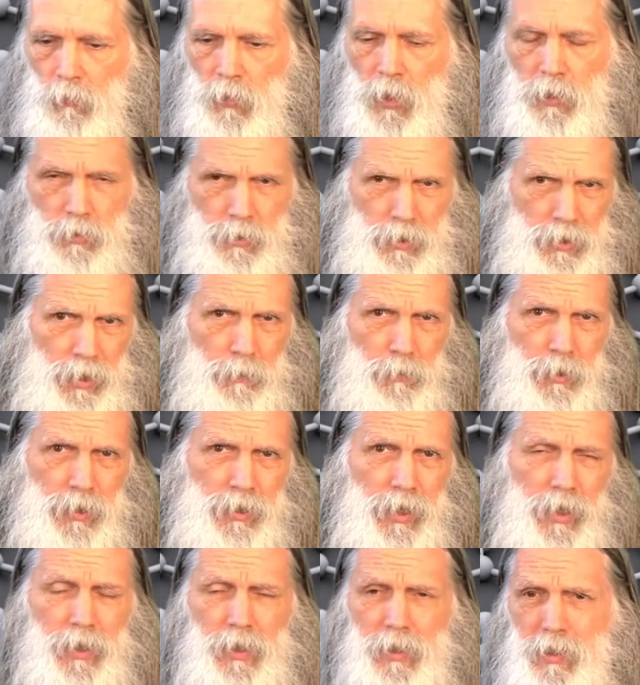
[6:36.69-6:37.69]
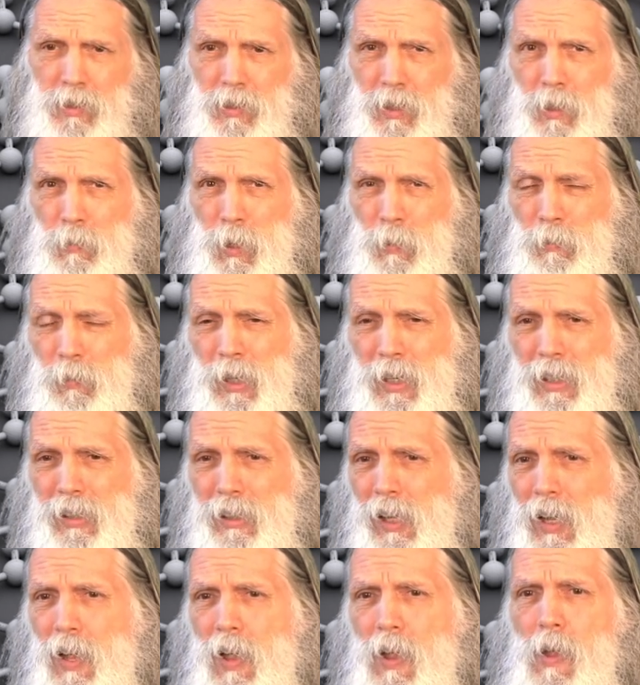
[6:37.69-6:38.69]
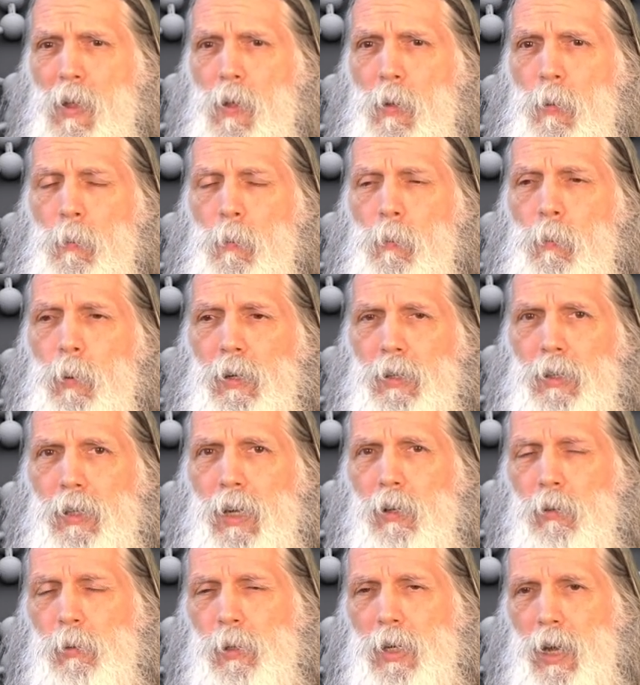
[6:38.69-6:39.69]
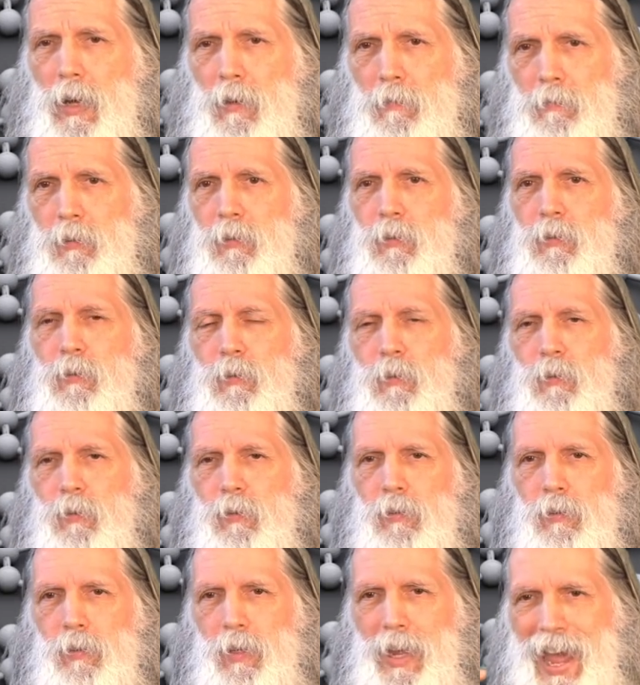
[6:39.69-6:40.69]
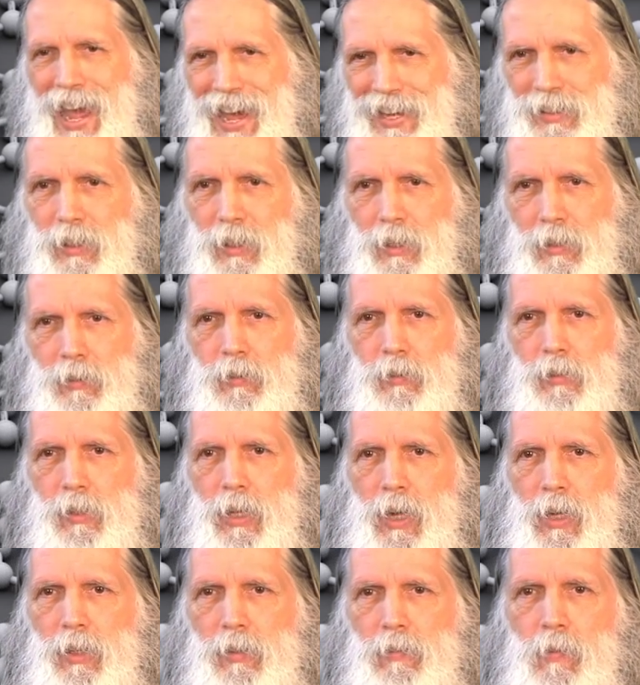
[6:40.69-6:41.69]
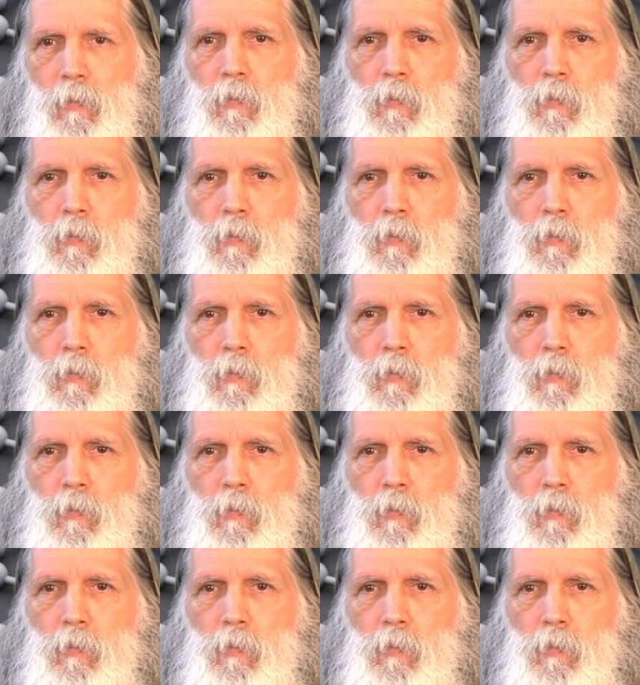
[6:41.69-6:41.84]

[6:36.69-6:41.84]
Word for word: its receptor site on the cell membrane. But now we have to add on to that.